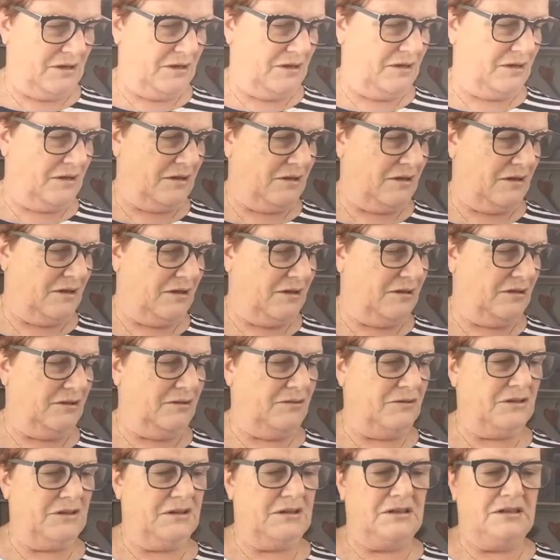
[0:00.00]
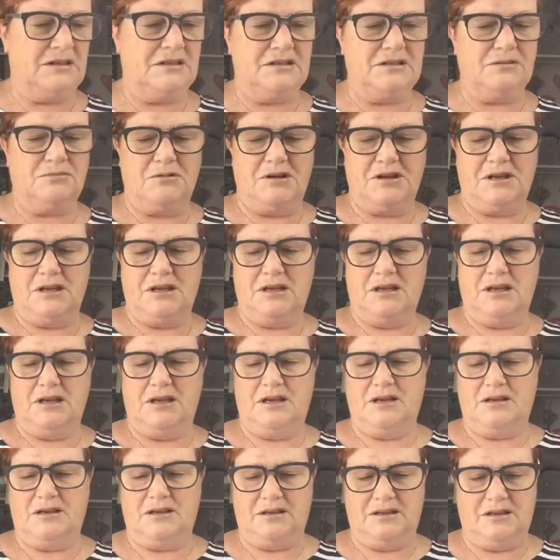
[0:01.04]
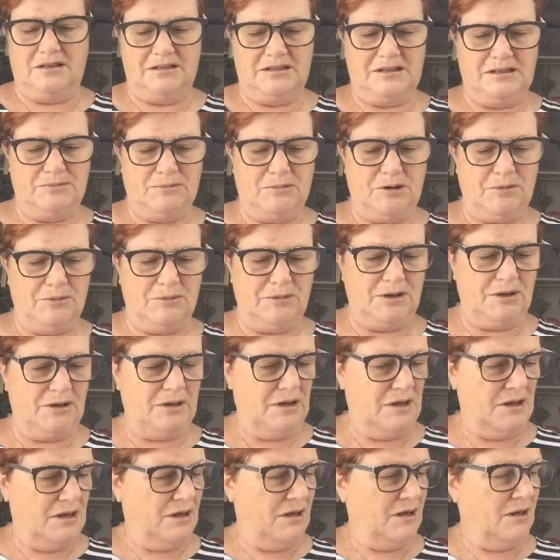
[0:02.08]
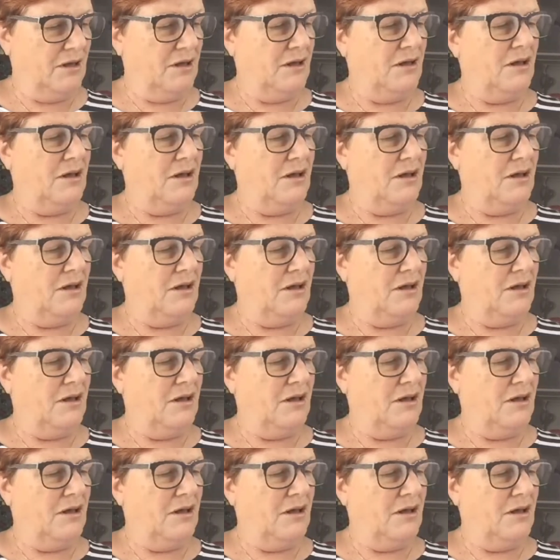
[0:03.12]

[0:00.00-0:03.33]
but look at this one here. This is probably